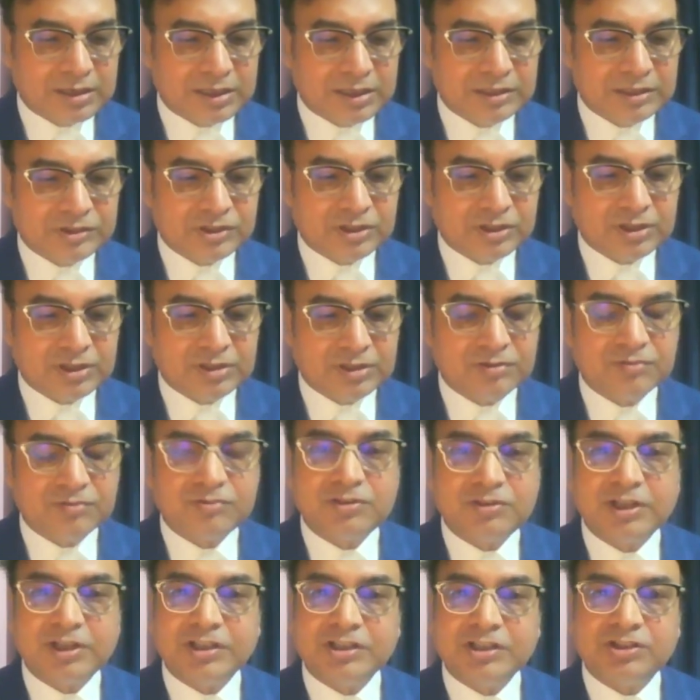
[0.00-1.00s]
cultural
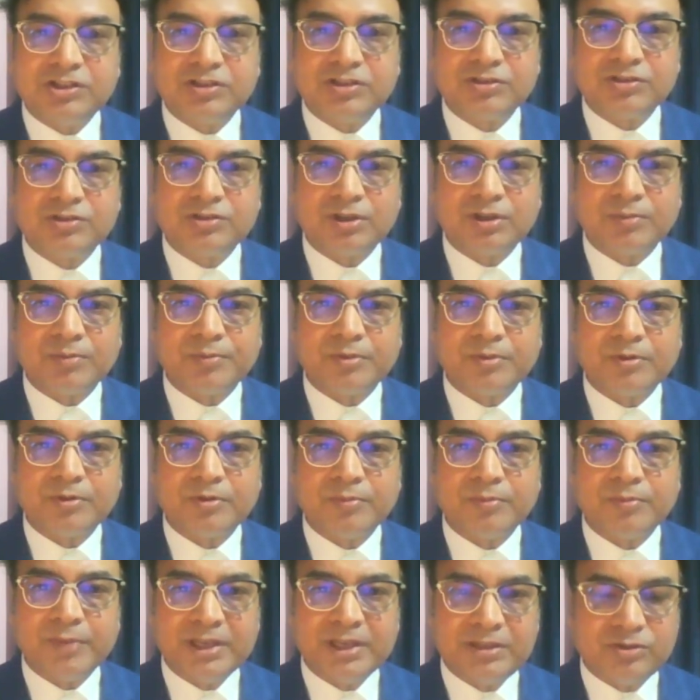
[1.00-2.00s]
traditions of
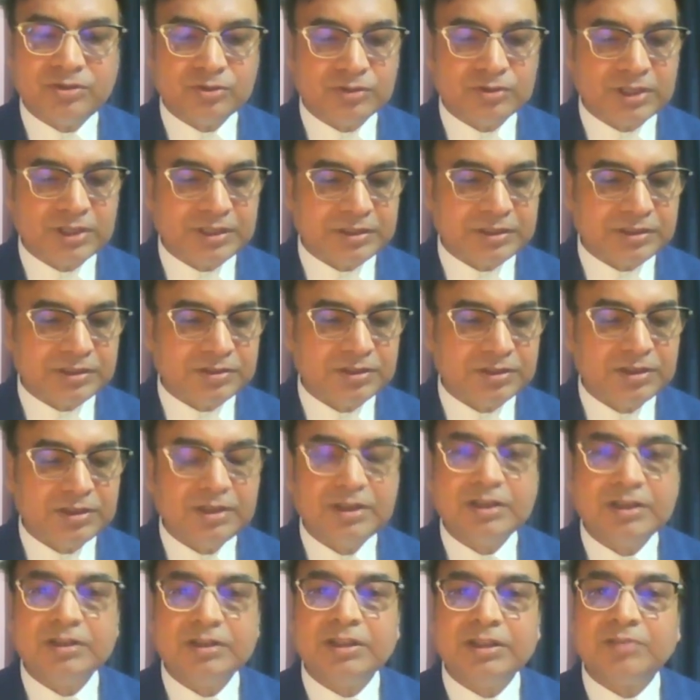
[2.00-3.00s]
many societies
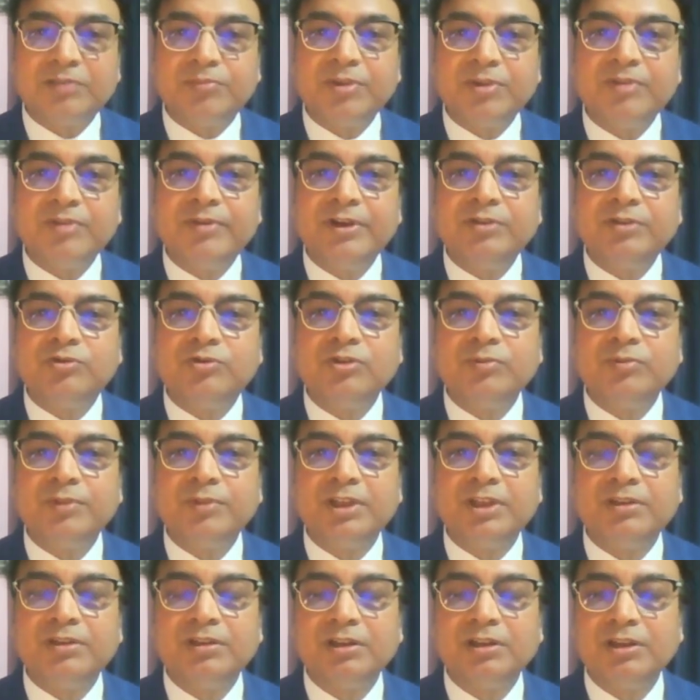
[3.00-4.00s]
that prevent
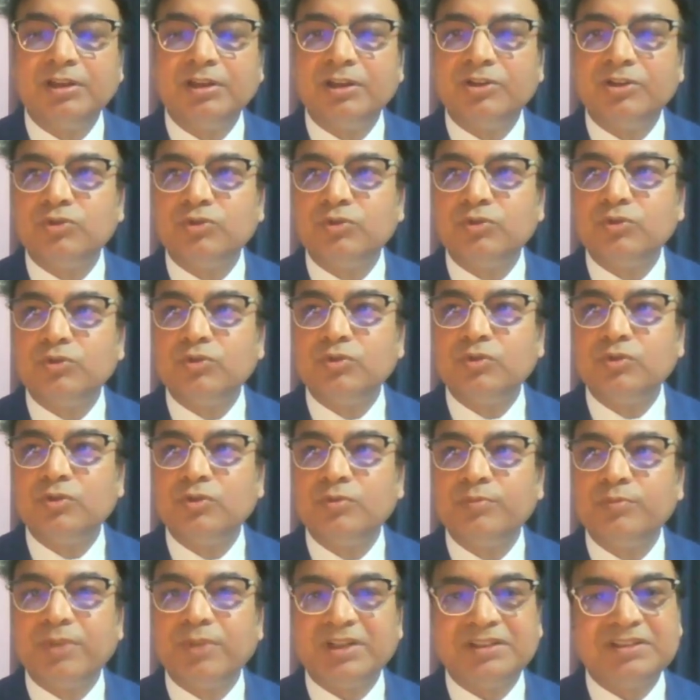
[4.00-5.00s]
women to
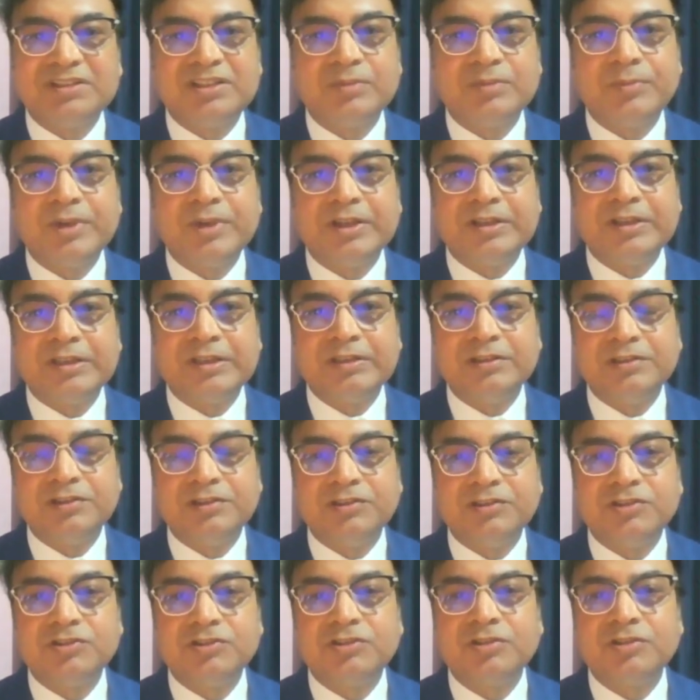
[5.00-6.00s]
participate in the
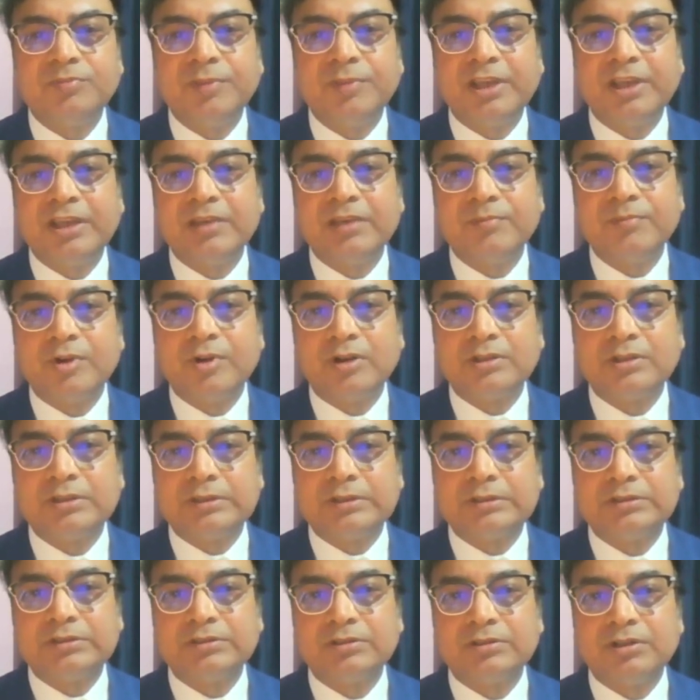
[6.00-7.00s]
decision-making
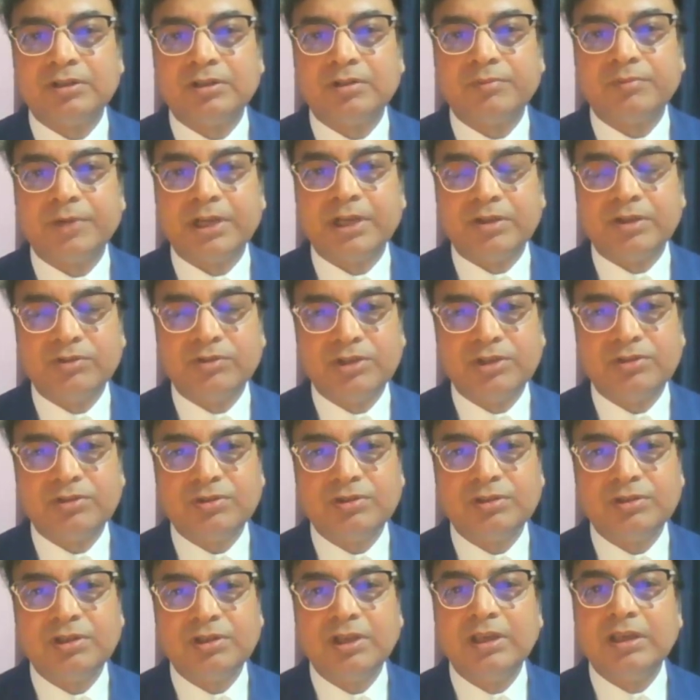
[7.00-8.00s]
process of
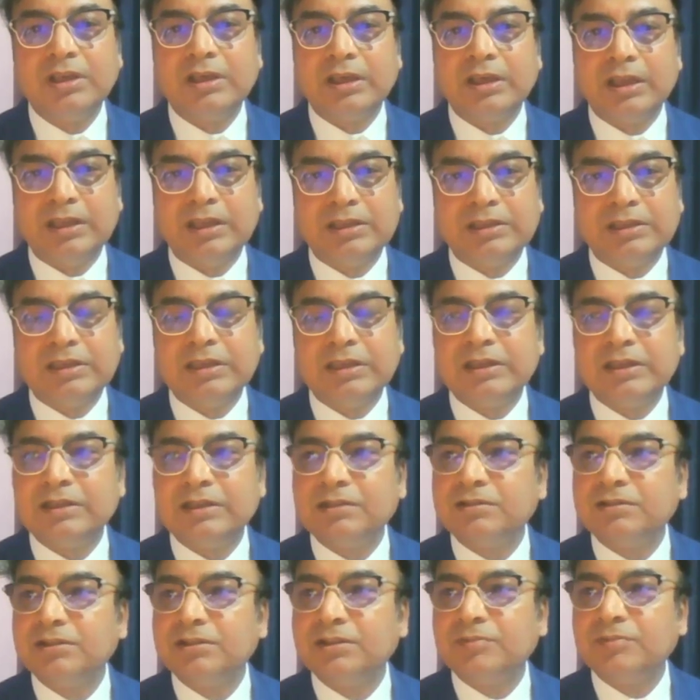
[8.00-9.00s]
education,
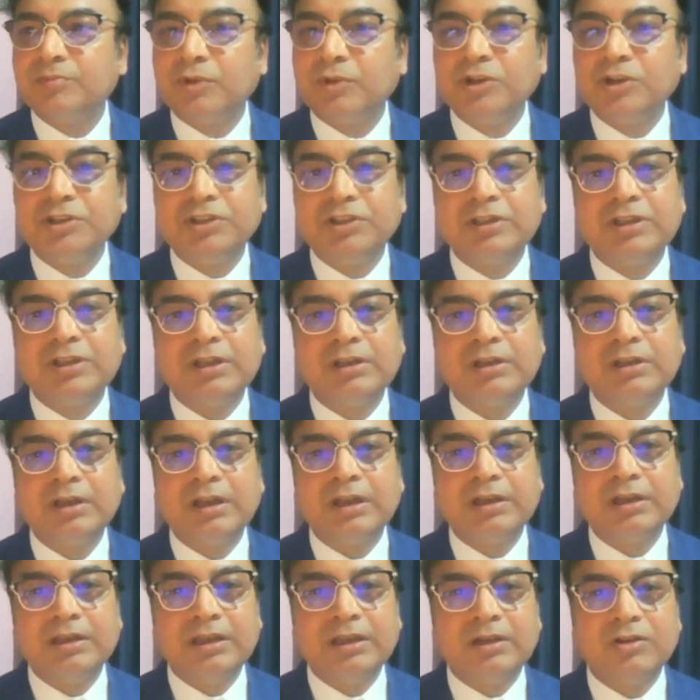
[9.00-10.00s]
healthcare, political,
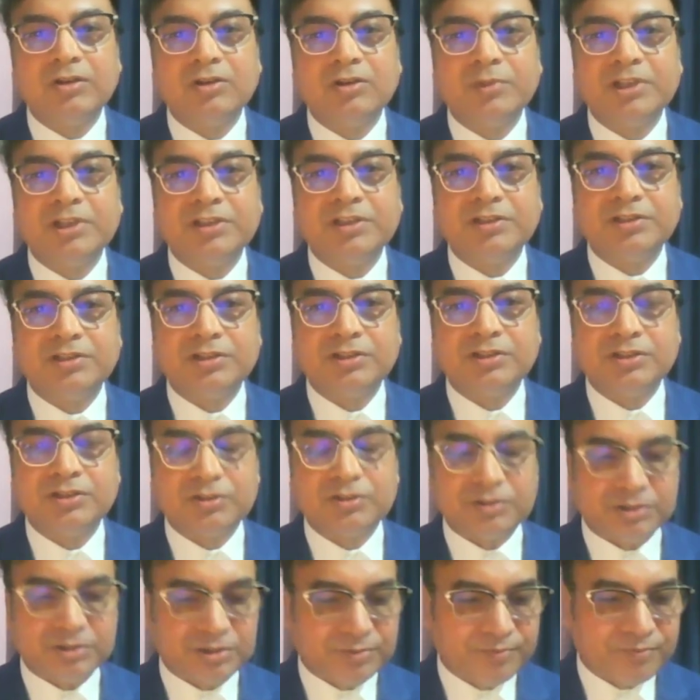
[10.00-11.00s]
and economic
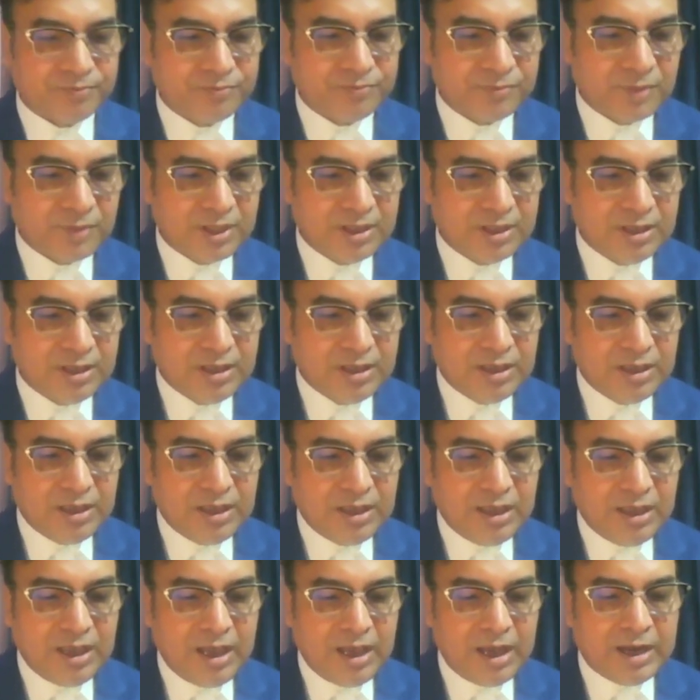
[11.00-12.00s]
decisions.
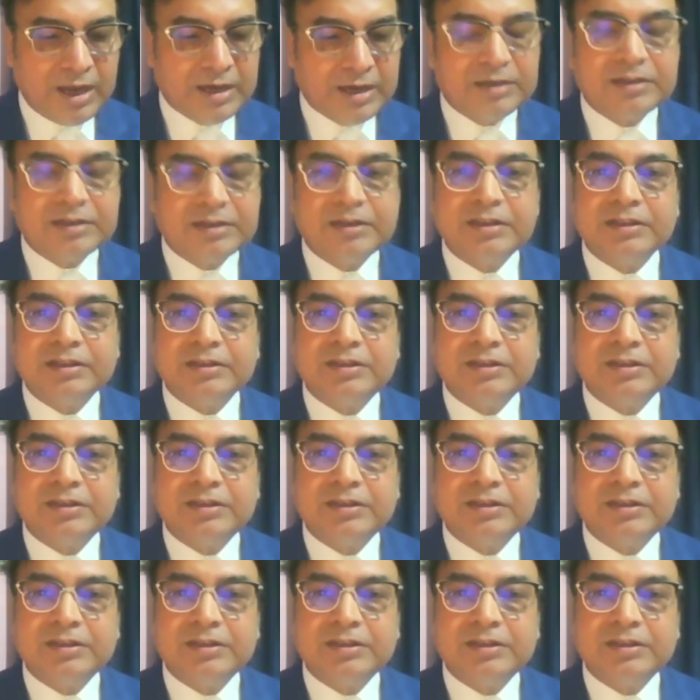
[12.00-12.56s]
And